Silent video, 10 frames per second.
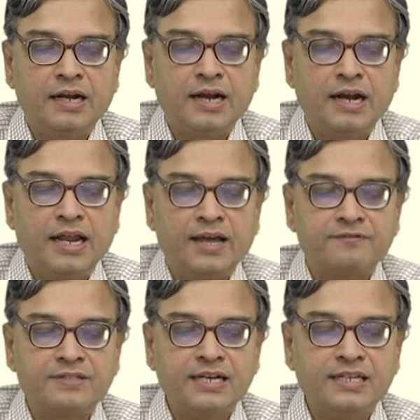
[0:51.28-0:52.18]
and I have
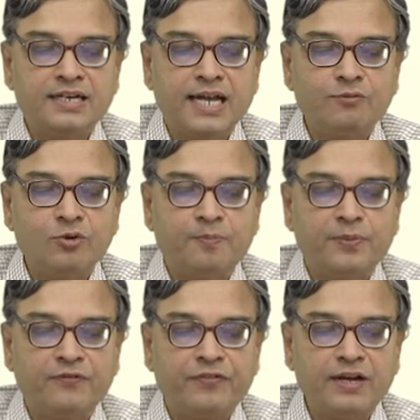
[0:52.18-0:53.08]
said that I would
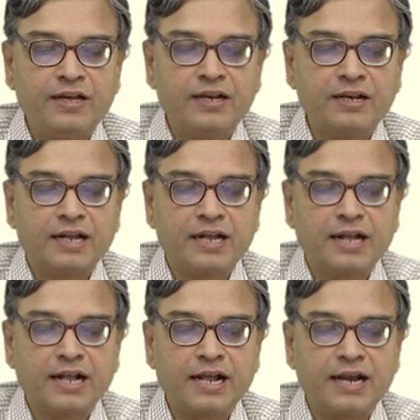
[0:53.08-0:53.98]
prefer
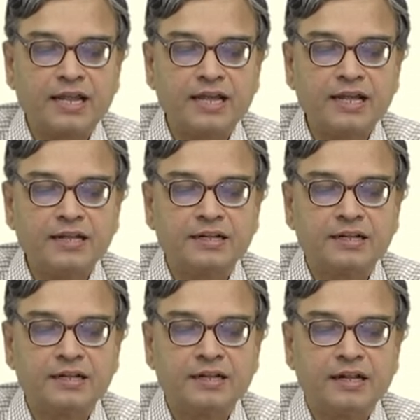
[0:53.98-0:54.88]
cutting
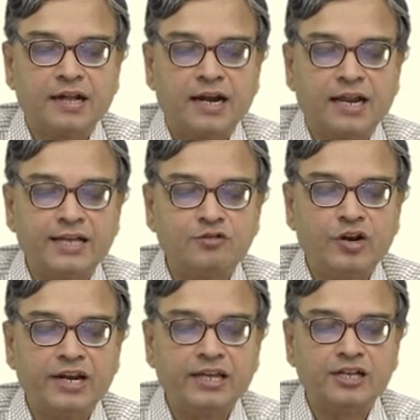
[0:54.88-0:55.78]
and
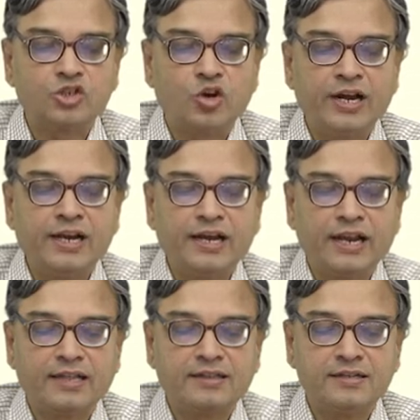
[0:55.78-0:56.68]
isolating a joint
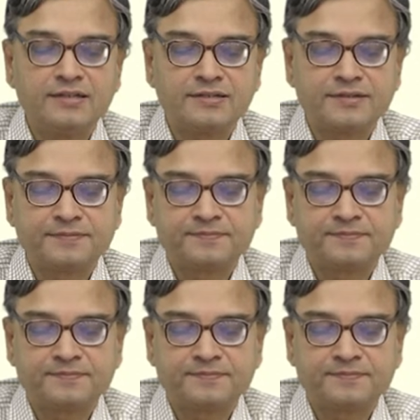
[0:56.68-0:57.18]
like this.